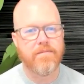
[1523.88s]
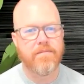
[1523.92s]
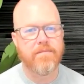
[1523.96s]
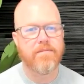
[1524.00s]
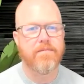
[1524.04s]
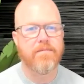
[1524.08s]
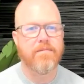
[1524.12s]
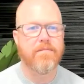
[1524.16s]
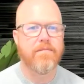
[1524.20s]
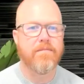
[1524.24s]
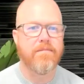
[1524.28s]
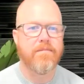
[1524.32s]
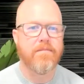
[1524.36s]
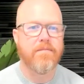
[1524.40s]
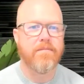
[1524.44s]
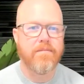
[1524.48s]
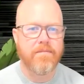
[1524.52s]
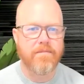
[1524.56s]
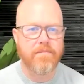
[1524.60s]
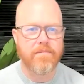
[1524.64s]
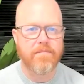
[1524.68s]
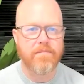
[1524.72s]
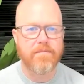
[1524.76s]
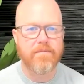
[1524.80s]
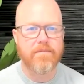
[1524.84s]

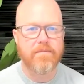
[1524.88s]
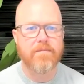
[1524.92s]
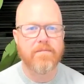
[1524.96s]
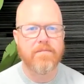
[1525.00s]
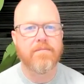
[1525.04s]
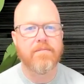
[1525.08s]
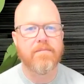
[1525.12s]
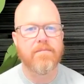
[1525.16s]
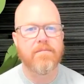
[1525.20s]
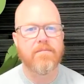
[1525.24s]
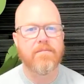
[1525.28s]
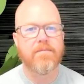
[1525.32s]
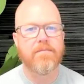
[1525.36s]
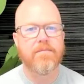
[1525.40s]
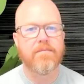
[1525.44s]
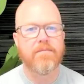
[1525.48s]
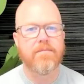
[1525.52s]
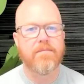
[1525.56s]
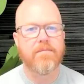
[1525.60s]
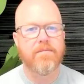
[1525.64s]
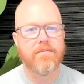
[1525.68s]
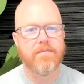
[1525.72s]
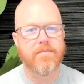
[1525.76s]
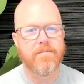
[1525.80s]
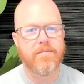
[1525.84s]

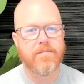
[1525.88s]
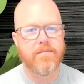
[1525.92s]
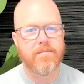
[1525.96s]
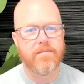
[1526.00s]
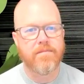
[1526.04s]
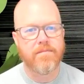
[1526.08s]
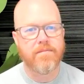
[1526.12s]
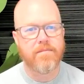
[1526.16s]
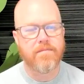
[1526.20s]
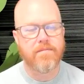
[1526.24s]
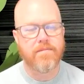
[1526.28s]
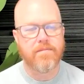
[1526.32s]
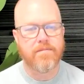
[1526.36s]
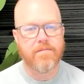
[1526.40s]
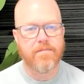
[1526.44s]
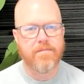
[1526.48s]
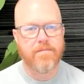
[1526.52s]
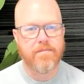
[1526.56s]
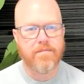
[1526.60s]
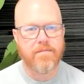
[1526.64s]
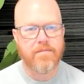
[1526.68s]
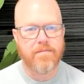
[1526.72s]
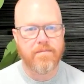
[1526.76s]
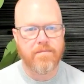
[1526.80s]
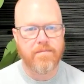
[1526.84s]

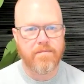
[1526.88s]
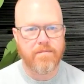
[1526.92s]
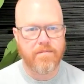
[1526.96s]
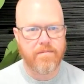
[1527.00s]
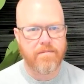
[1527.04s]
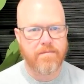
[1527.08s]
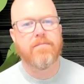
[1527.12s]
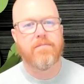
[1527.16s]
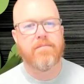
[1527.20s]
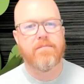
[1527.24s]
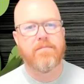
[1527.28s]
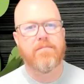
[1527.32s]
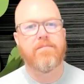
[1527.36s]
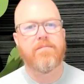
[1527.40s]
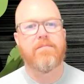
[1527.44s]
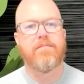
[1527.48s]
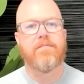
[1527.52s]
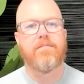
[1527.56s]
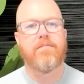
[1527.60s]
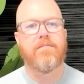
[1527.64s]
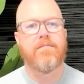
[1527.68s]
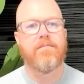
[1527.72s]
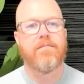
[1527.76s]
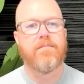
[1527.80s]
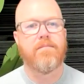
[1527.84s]

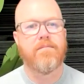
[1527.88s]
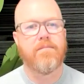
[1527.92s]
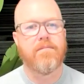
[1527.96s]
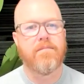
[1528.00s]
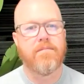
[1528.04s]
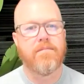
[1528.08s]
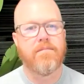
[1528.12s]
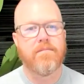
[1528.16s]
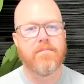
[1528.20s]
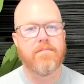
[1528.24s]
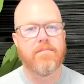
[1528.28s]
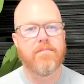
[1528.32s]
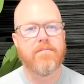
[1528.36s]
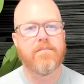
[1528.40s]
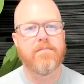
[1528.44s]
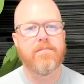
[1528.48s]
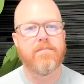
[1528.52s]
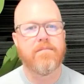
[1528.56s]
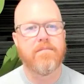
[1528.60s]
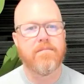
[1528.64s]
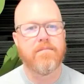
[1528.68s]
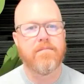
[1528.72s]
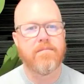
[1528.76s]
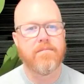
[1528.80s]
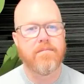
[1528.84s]

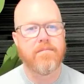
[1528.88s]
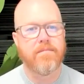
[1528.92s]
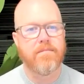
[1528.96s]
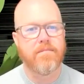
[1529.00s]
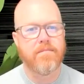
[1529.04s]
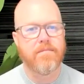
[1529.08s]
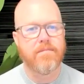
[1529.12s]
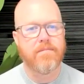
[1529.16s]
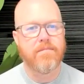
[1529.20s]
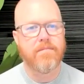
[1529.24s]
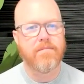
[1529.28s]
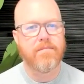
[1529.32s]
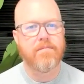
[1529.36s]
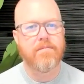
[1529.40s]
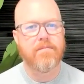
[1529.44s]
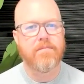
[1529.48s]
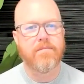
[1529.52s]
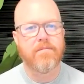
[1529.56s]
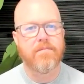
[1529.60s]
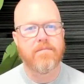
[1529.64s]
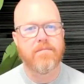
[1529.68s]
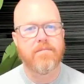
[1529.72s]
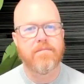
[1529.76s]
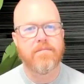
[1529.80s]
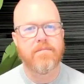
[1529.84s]

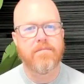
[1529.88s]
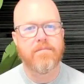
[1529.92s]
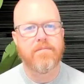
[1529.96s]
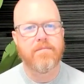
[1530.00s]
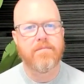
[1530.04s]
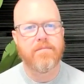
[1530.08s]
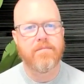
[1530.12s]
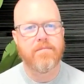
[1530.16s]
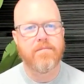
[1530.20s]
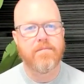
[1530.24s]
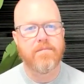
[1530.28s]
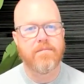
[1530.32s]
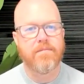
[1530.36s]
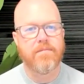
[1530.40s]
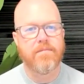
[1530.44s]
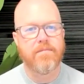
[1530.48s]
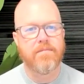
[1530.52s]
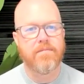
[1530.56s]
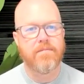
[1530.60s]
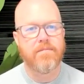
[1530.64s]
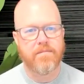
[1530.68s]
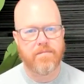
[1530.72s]
[no speech]